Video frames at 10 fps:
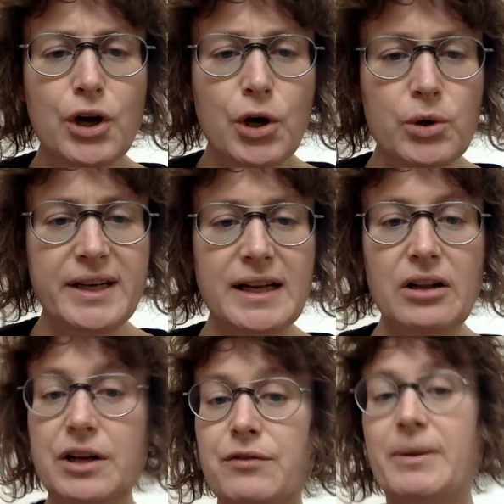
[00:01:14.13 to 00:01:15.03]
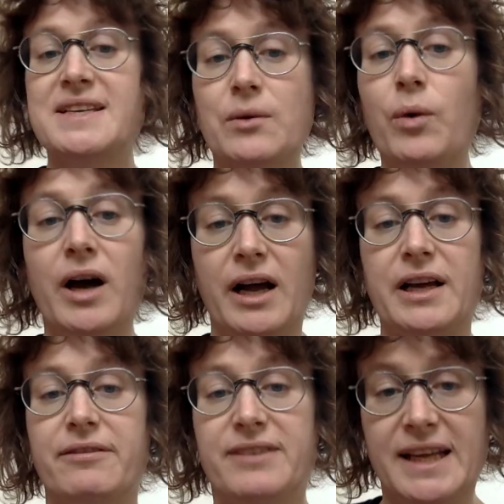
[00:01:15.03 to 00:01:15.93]
who did a lot of amazing work
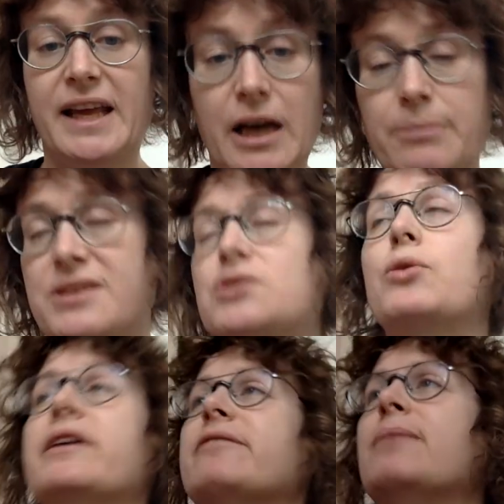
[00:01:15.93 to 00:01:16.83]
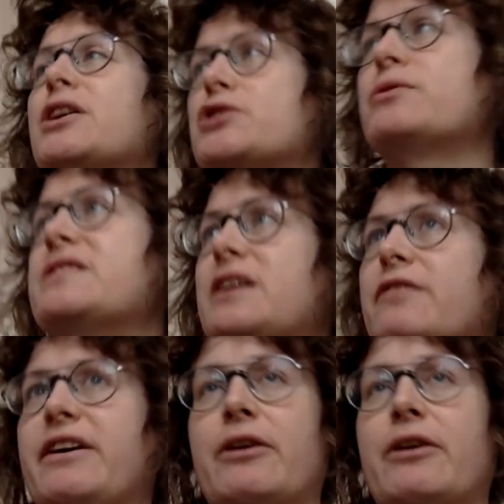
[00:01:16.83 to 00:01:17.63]
kind of digging up the story of Marsha and Sylvia.